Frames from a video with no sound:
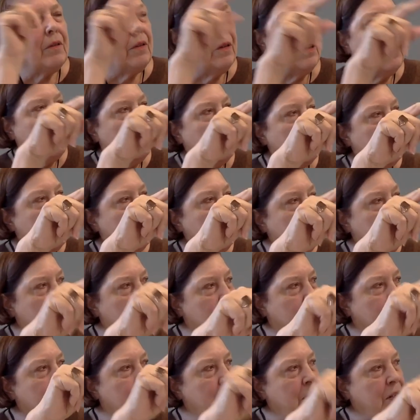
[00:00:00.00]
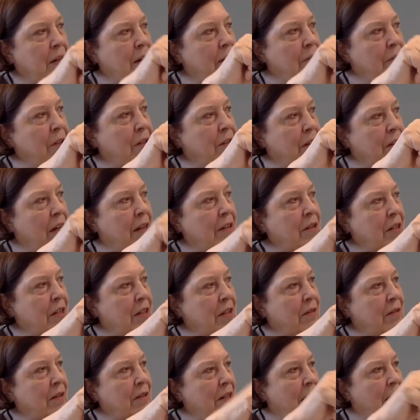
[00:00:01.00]
you know, the seventh day
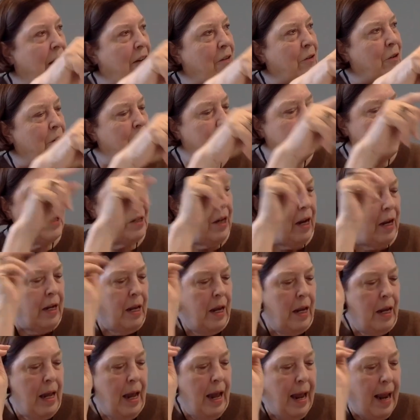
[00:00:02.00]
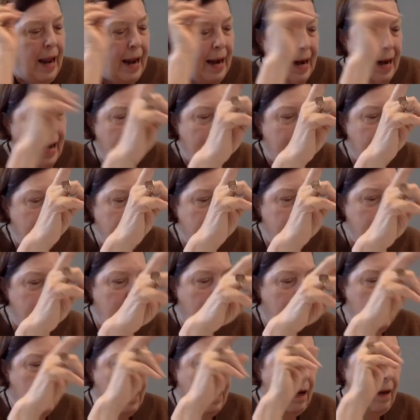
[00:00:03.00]
Saturdays, and
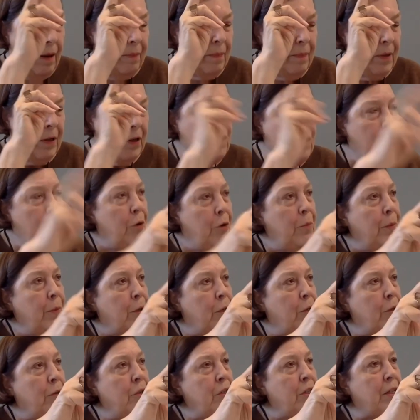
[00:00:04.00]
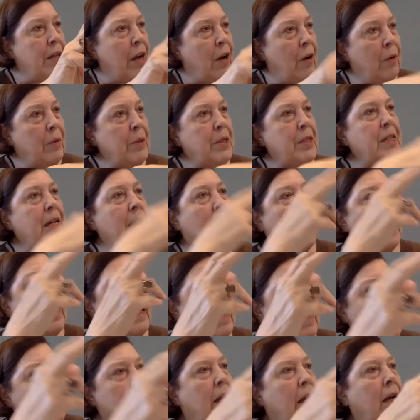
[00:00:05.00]
uh, the new moons, they always
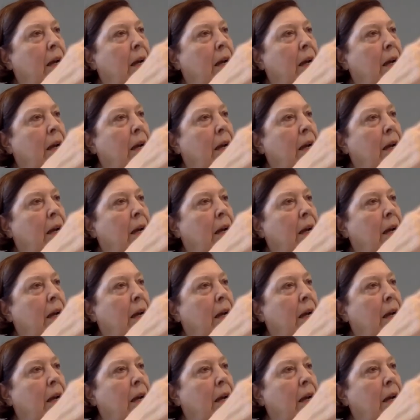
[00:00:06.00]
had